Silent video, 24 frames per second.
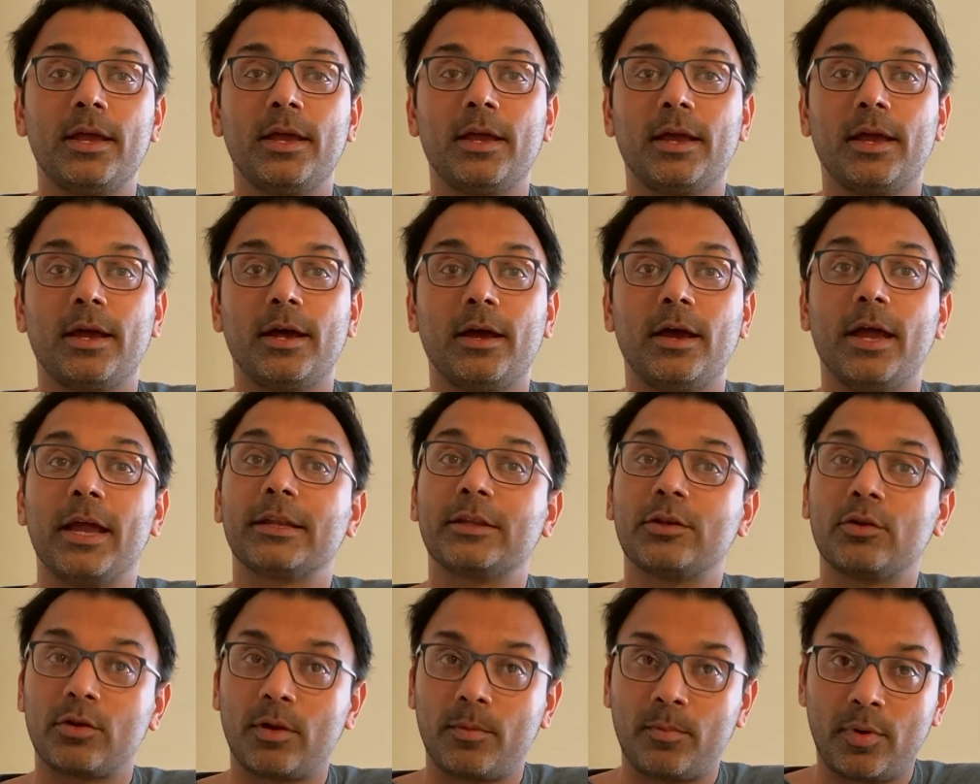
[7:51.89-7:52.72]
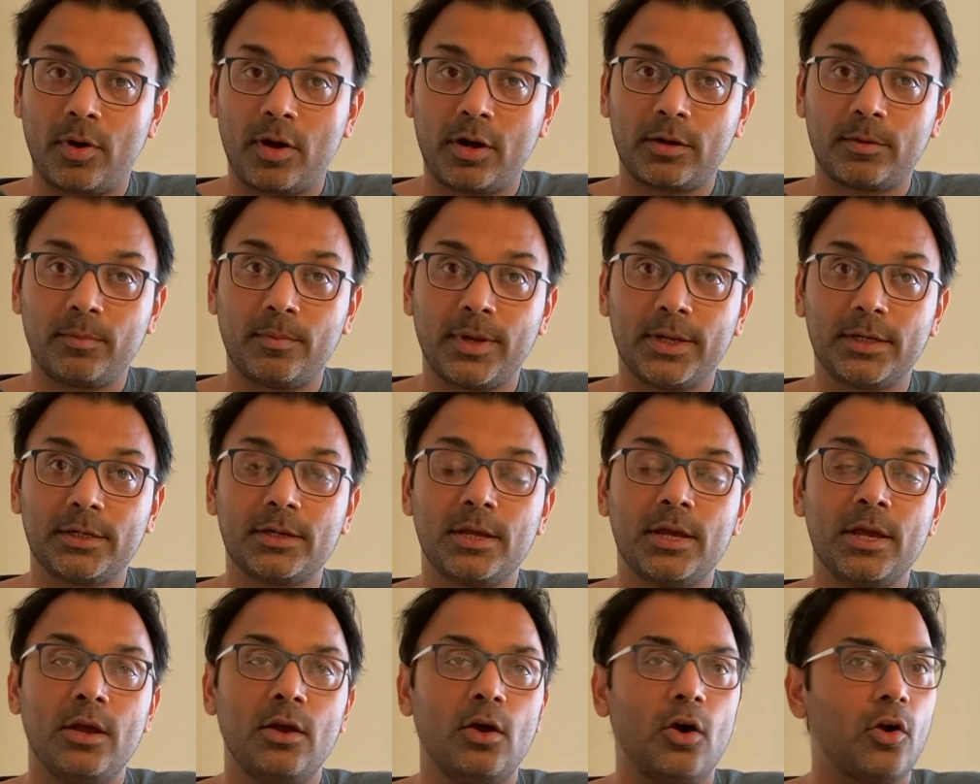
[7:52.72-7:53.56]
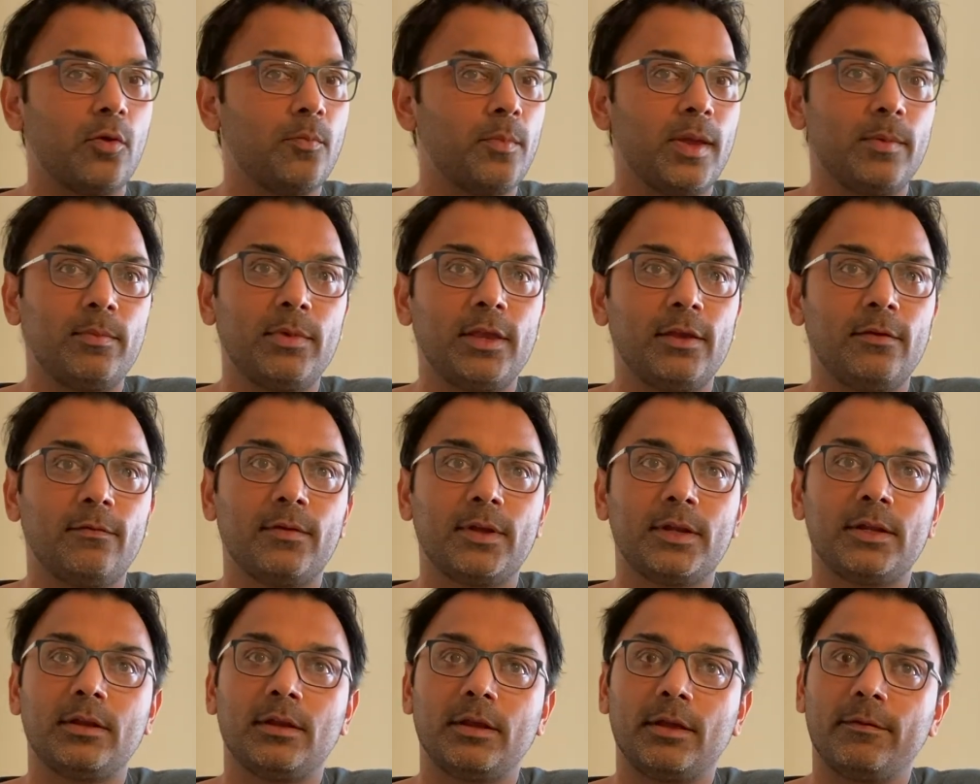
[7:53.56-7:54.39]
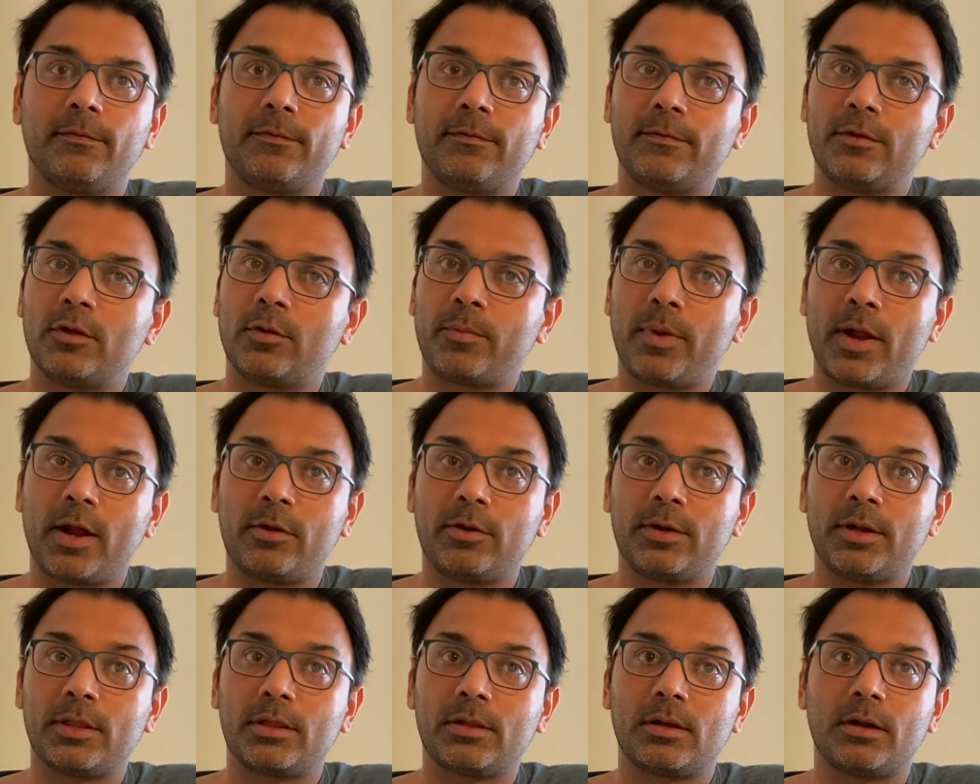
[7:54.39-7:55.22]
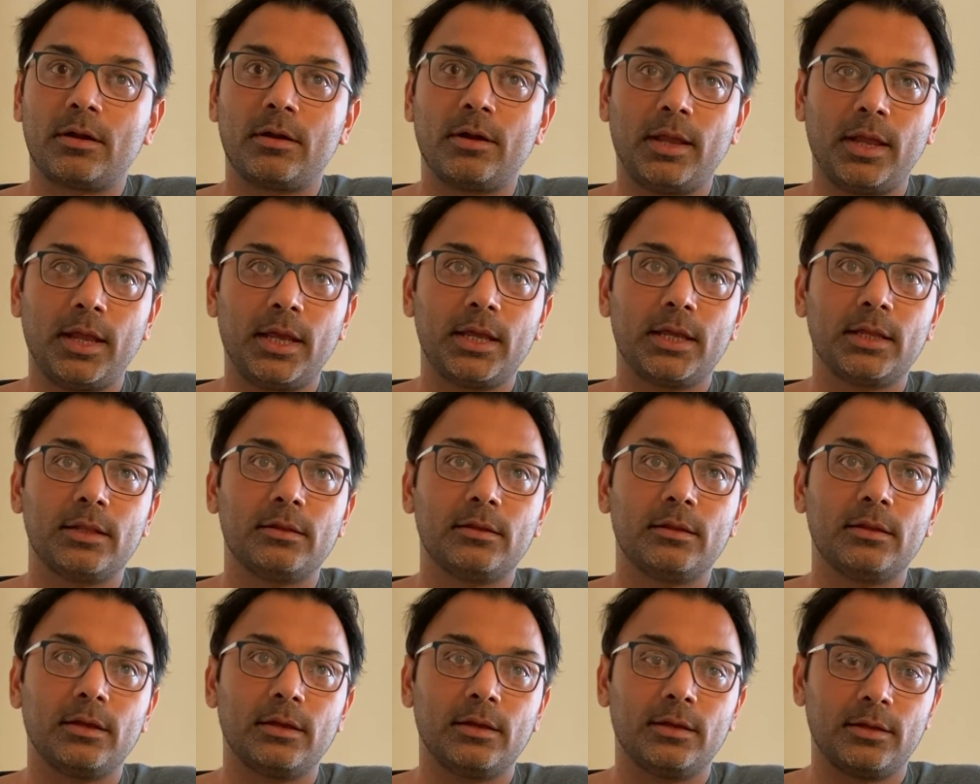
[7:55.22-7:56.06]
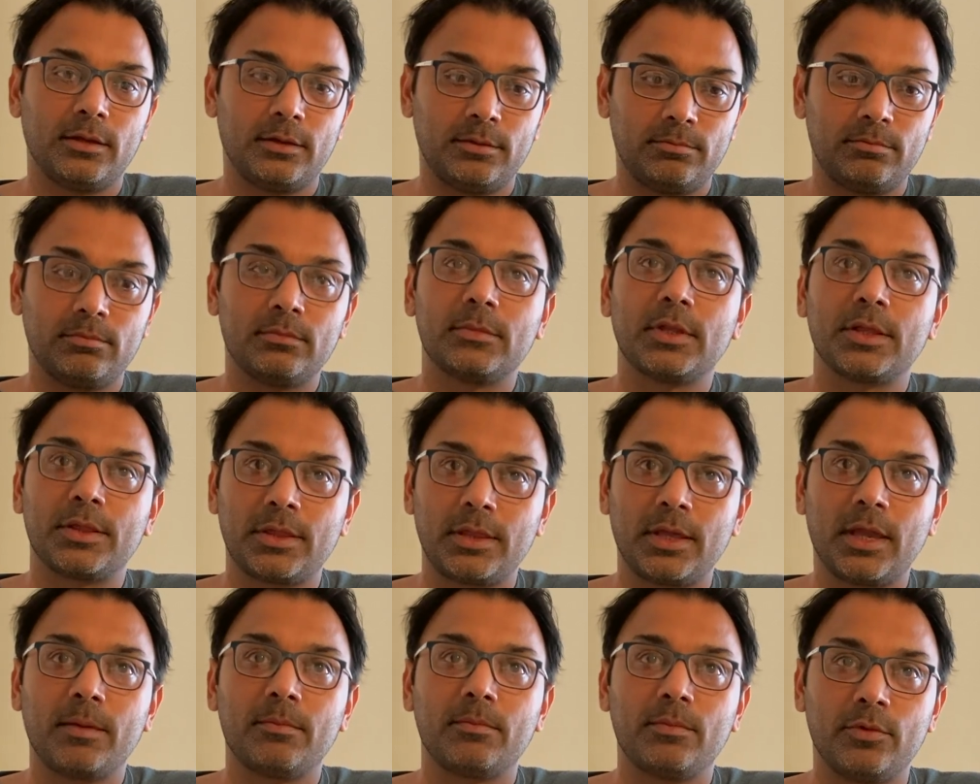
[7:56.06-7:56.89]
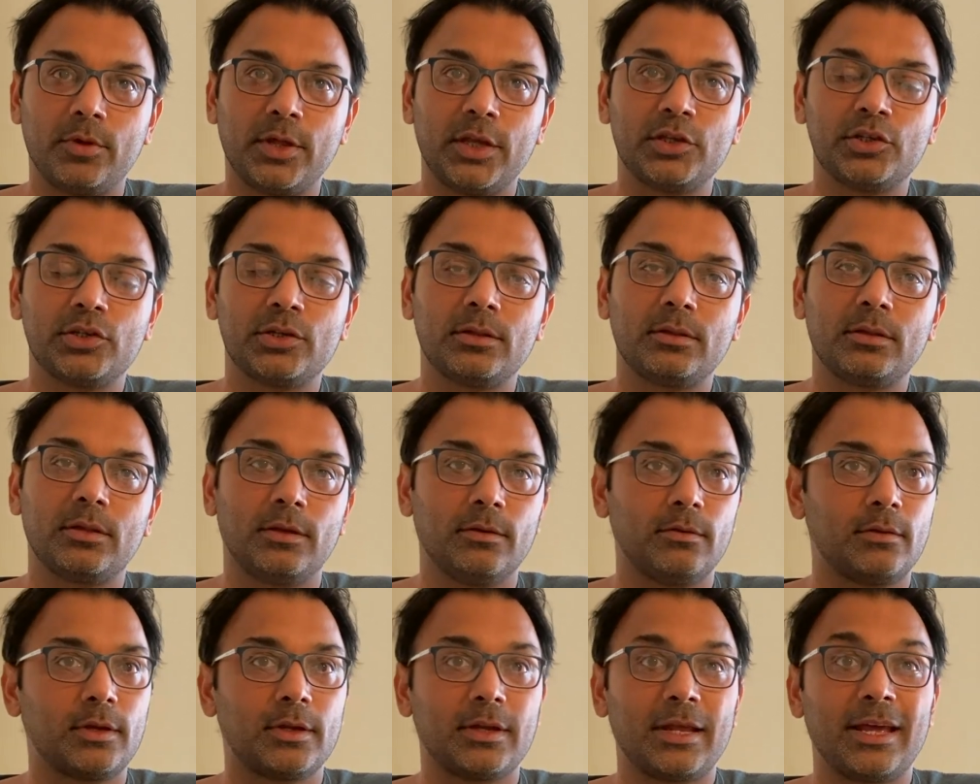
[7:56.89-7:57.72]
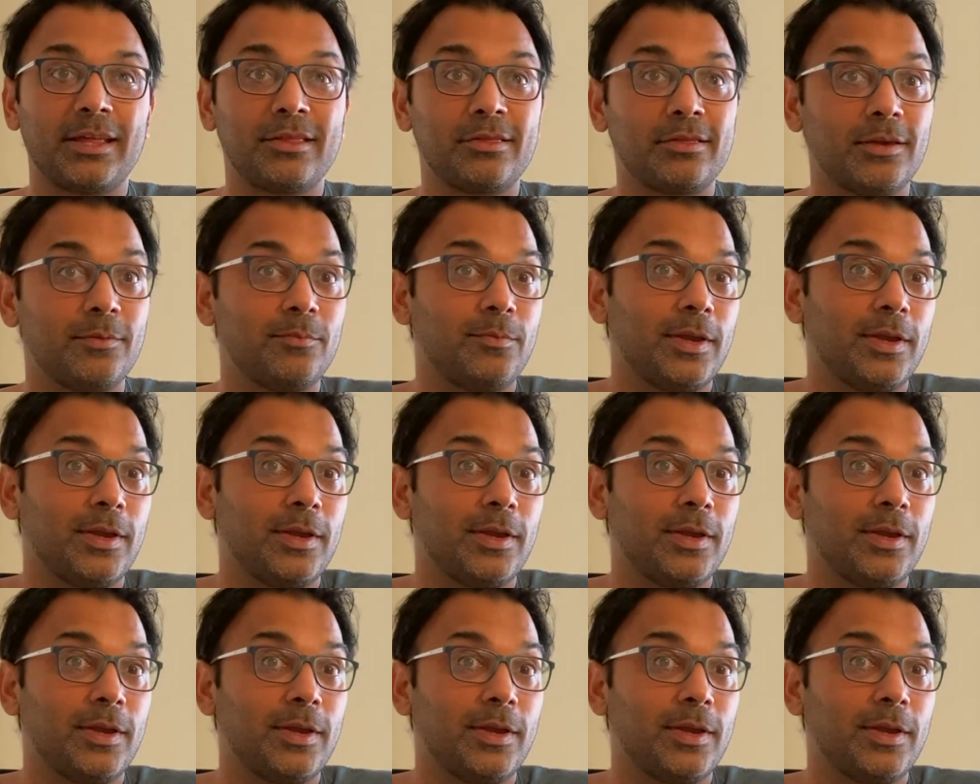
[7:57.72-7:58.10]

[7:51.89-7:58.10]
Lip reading: at your apartment, or maybe even if your parents are in the same region, you can ask them.